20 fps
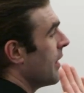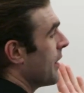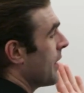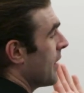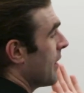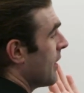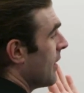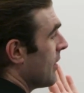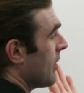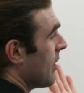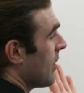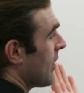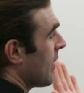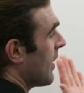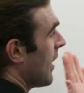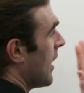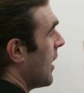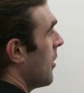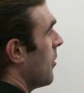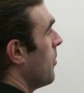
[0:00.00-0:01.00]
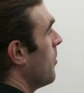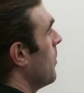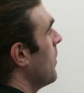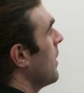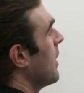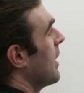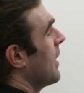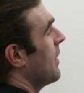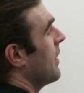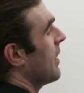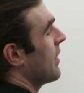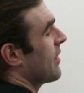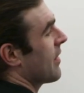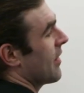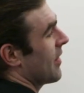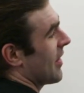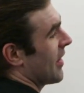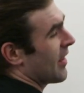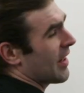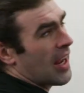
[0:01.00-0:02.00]
that this is a datum and this
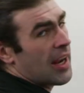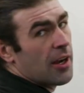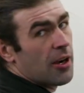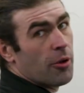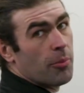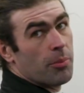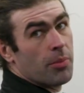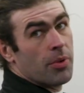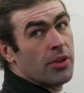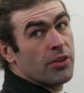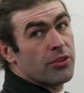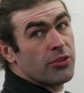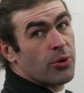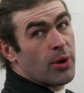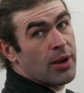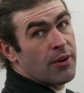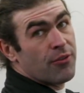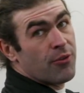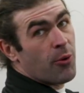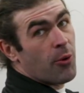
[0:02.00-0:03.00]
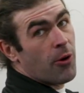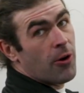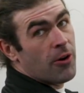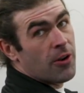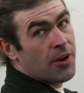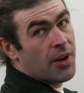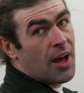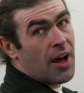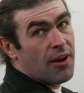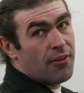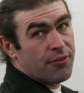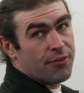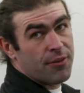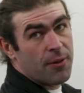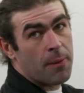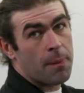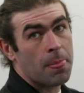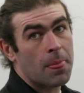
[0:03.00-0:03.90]
is a datum, straightforward enough.